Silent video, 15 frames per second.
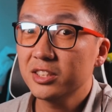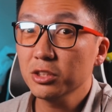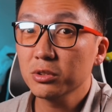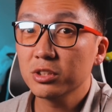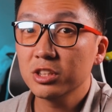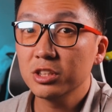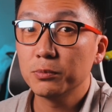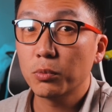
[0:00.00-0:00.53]
It's still
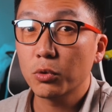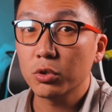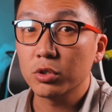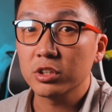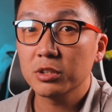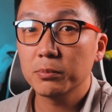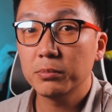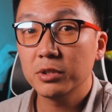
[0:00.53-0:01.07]
a good
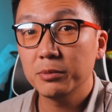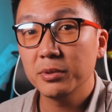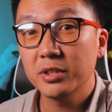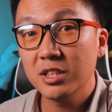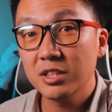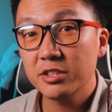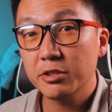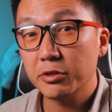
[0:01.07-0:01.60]
board, but
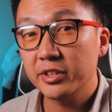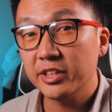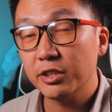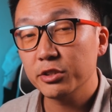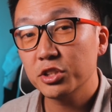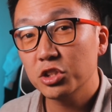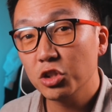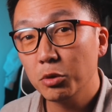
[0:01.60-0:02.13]
because there are now
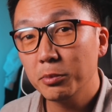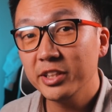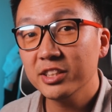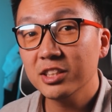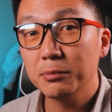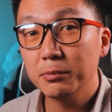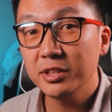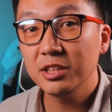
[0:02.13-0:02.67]
so many
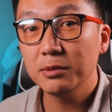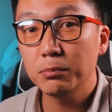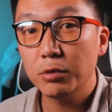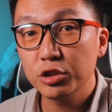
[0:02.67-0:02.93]
competing